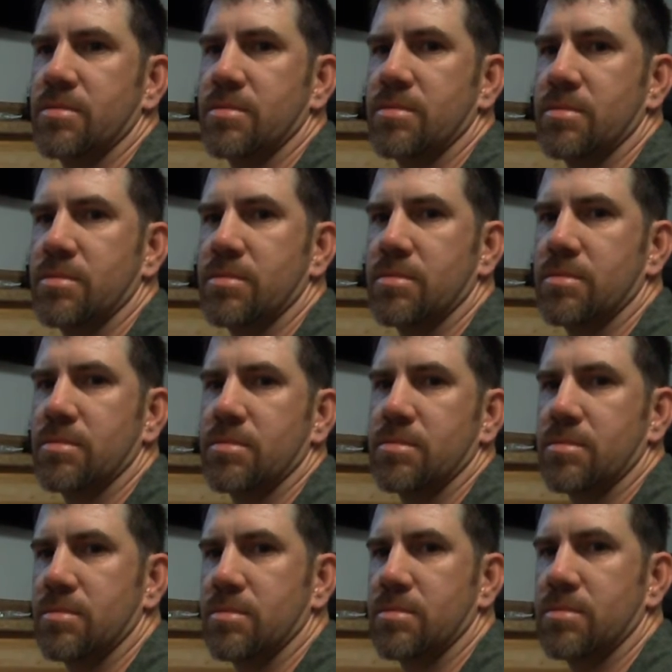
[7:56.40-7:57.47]

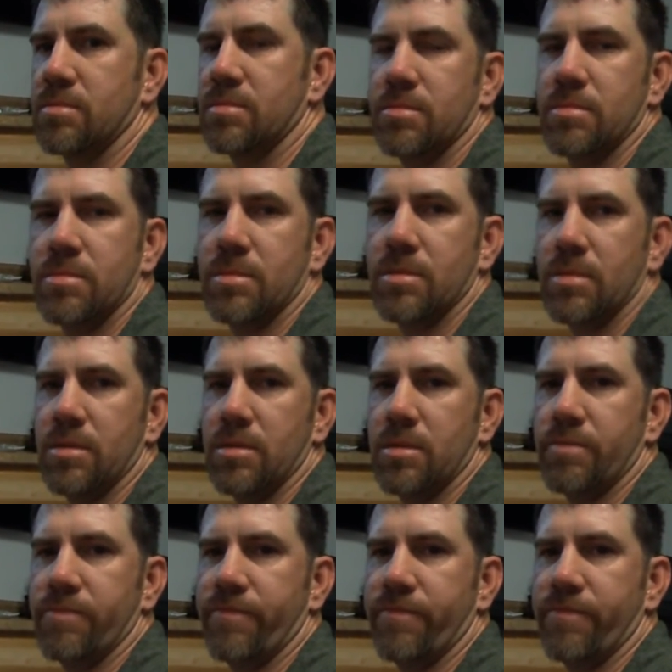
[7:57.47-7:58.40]
No one is speaking in this clip.